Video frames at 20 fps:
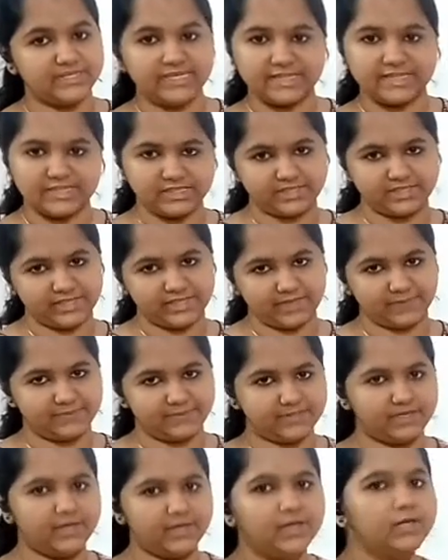in this chapter.
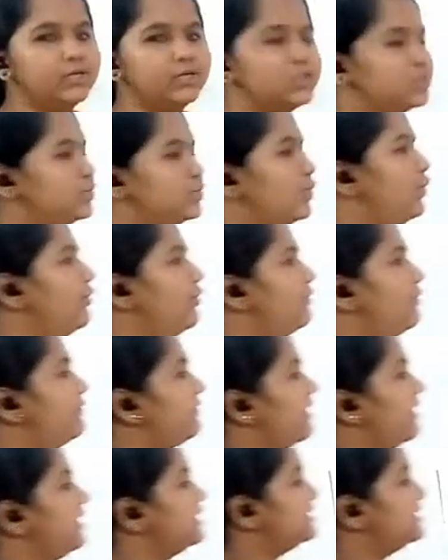So
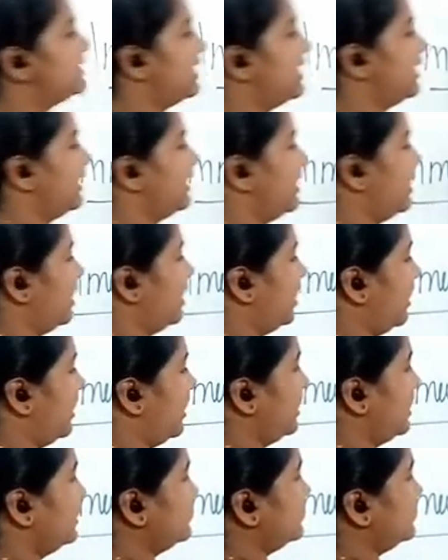first thing
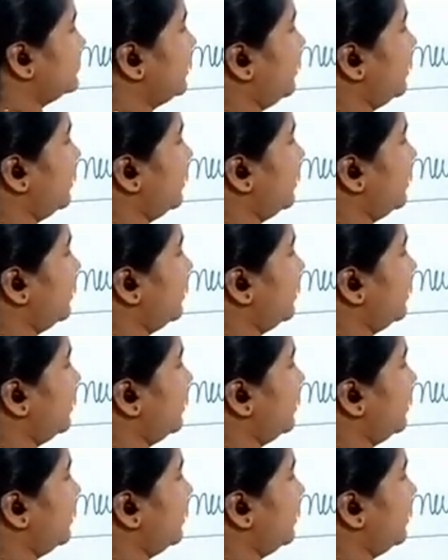is